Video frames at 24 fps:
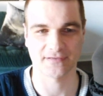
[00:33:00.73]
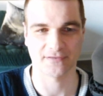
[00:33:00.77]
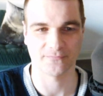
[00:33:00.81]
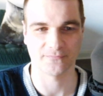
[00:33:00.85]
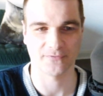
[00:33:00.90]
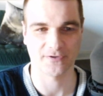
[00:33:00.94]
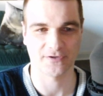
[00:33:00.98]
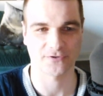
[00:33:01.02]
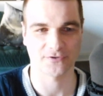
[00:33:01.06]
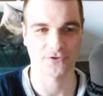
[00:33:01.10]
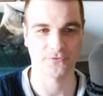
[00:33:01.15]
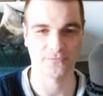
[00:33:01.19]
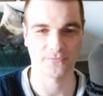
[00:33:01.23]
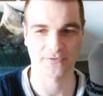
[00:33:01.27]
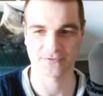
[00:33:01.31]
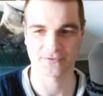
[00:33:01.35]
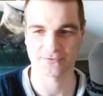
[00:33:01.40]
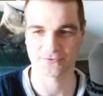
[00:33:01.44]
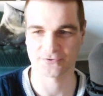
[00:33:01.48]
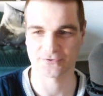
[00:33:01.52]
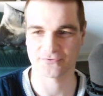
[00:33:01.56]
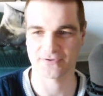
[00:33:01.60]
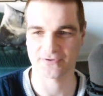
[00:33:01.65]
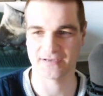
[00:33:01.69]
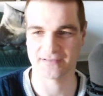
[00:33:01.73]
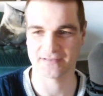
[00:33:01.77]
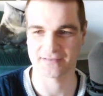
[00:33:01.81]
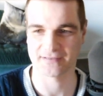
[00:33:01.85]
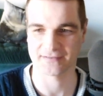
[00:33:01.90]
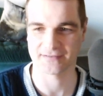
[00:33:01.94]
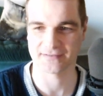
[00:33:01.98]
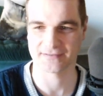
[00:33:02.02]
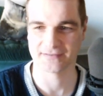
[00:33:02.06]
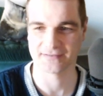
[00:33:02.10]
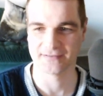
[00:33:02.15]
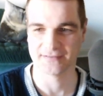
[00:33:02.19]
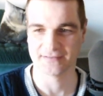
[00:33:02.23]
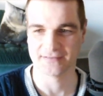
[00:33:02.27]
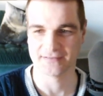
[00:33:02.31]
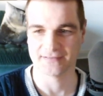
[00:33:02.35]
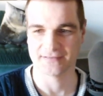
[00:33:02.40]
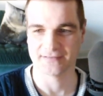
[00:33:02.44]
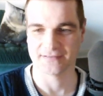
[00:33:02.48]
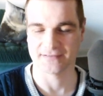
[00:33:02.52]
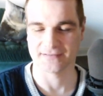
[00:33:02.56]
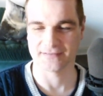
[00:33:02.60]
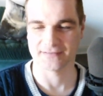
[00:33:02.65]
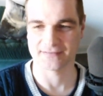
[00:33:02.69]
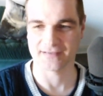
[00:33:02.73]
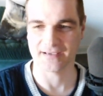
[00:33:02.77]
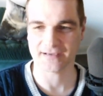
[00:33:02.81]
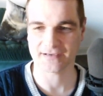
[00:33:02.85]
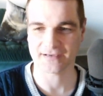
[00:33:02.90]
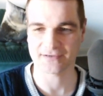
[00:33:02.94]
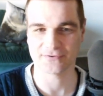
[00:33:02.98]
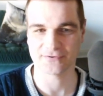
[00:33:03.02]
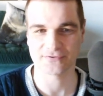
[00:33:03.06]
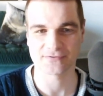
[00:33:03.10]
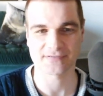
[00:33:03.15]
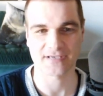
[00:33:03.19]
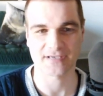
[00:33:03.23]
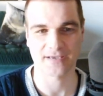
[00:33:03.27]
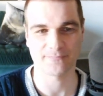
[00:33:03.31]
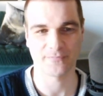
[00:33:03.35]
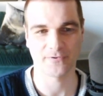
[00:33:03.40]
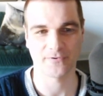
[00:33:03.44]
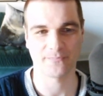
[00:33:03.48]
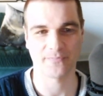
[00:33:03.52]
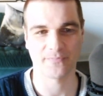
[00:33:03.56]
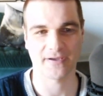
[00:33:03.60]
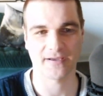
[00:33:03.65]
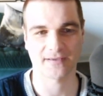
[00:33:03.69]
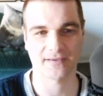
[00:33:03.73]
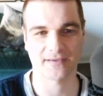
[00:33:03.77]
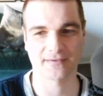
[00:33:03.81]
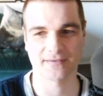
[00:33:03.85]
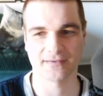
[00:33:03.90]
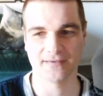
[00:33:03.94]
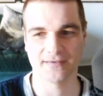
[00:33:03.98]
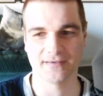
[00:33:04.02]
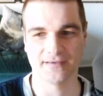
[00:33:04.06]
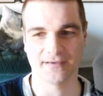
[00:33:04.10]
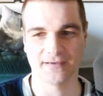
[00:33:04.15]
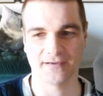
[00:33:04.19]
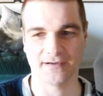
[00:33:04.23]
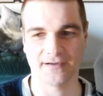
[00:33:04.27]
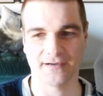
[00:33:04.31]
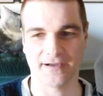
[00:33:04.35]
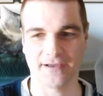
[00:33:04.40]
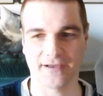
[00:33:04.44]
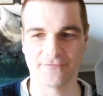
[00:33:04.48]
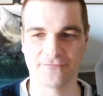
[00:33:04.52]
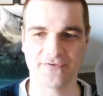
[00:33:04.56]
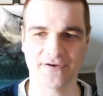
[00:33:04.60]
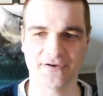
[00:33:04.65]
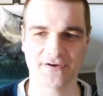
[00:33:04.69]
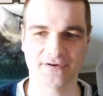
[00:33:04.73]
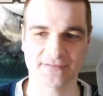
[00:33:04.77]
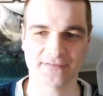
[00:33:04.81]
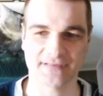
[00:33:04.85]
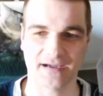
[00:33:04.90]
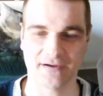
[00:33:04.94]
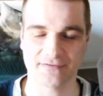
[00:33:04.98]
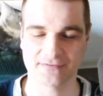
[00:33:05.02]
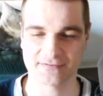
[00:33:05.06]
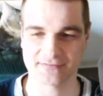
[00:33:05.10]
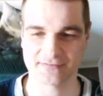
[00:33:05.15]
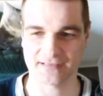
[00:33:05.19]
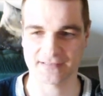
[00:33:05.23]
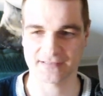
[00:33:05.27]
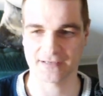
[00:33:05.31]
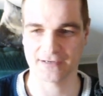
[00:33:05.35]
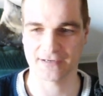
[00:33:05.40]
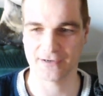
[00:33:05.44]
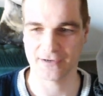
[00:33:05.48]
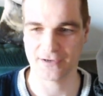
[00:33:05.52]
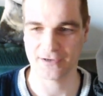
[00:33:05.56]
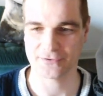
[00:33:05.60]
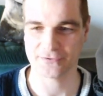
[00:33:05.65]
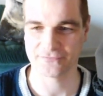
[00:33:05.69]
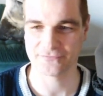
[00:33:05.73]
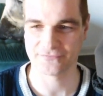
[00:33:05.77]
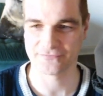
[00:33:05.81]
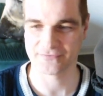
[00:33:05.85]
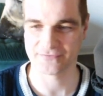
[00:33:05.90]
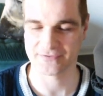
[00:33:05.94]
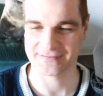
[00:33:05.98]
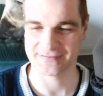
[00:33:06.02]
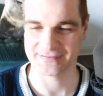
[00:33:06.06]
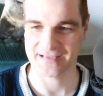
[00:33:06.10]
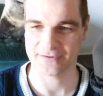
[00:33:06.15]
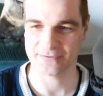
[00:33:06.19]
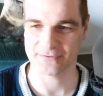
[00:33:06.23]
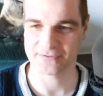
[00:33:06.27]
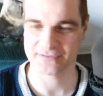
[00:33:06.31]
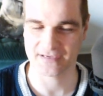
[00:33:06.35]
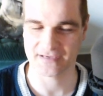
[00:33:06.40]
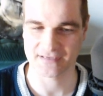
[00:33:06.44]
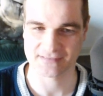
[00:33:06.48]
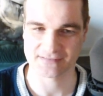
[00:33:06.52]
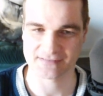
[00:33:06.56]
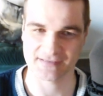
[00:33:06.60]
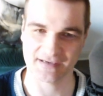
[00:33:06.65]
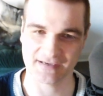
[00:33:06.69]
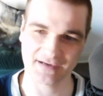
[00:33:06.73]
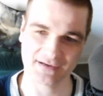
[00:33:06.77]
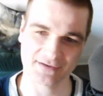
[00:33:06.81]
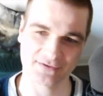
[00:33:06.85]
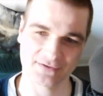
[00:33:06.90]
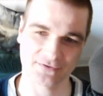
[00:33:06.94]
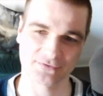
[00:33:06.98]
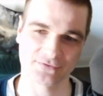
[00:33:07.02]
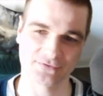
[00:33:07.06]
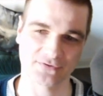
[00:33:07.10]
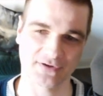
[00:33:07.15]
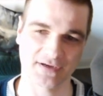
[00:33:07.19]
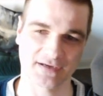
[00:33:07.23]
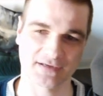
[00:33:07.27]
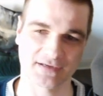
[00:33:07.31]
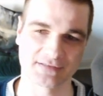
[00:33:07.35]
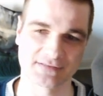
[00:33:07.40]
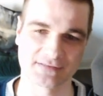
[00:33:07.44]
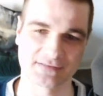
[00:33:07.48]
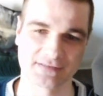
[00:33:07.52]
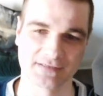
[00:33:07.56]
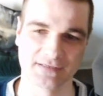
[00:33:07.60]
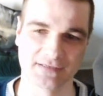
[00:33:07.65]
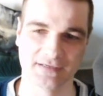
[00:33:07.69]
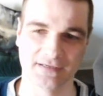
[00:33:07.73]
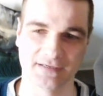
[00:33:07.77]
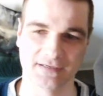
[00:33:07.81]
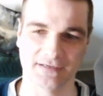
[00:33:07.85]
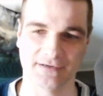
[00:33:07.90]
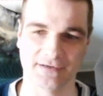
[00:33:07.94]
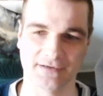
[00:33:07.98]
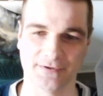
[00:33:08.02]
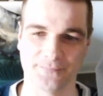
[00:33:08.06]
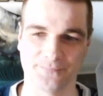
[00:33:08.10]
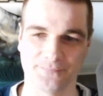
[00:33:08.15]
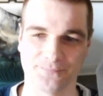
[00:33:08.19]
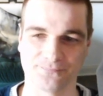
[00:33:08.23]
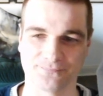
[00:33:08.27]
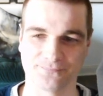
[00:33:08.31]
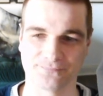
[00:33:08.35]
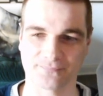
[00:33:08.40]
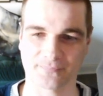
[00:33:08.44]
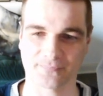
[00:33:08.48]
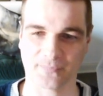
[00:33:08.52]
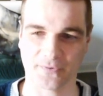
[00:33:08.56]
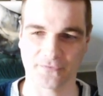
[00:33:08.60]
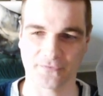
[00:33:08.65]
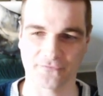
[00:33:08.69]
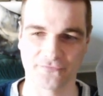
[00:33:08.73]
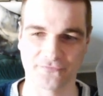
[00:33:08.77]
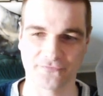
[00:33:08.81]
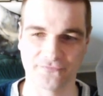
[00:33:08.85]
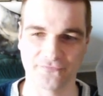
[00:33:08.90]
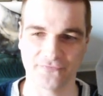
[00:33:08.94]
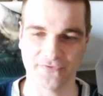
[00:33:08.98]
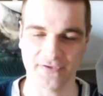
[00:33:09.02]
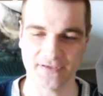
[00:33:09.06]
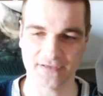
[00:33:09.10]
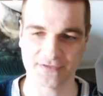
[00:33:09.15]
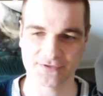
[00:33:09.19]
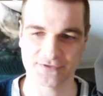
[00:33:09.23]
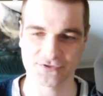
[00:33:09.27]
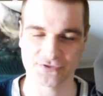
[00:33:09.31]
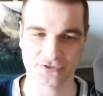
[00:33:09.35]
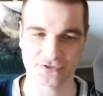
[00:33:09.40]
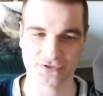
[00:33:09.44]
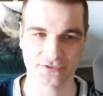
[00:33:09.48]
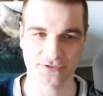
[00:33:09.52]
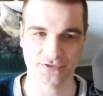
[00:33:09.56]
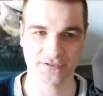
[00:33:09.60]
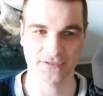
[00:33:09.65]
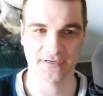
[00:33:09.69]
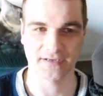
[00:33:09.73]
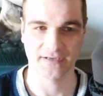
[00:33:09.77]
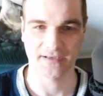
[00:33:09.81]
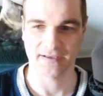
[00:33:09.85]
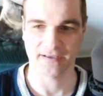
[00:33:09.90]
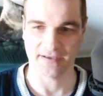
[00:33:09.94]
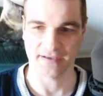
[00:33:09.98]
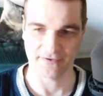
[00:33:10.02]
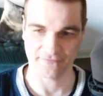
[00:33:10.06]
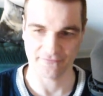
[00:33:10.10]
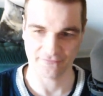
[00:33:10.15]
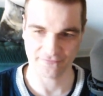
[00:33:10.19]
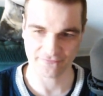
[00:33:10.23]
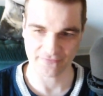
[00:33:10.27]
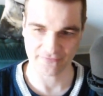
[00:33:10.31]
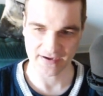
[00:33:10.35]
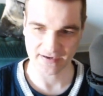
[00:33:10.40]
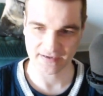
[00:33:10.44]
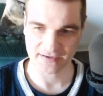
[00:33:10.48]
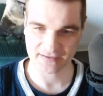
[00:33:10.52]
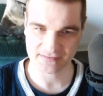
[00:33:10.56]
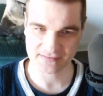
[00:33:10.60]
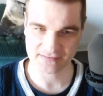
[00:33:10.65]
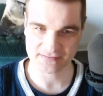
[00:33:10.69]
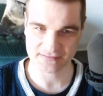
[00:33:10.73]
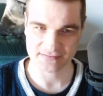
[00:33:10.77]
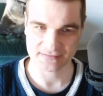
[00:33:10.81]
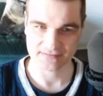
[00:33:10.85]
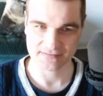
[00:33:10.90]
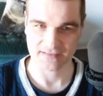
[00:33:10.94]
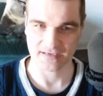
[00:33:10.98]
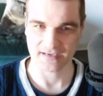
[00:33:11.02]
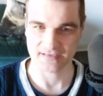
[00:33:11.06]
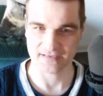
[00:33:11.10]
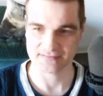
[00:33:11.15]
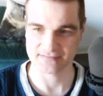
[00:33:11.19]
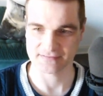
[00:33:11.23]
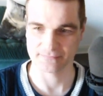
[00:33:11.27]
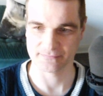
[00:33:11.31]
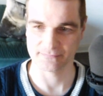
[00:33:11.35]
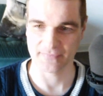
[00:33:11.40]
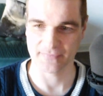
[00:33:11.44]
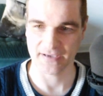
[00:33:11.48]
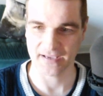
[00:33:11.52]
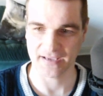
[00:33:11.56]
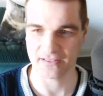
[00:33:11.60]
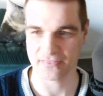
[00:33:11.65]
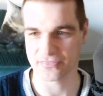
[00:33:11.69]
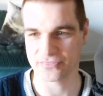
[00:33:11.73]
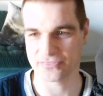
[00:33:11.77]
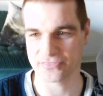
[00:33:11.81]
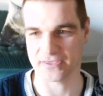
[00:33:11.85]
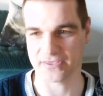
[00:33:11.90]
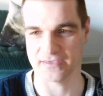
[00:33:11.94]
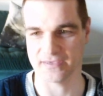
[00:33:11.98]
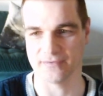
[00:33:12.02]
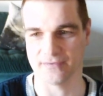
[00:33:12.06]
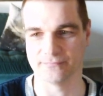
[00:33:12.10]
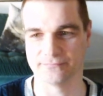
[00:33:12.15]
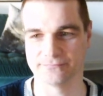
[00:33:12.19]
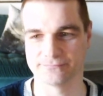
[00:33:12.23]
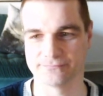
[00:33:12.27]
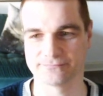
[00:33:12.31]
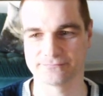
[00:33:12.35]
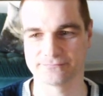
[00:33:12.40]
we are going to create a techno sample pack. I figured out that a lot of nowadays techno tracks feature effects as a main theme,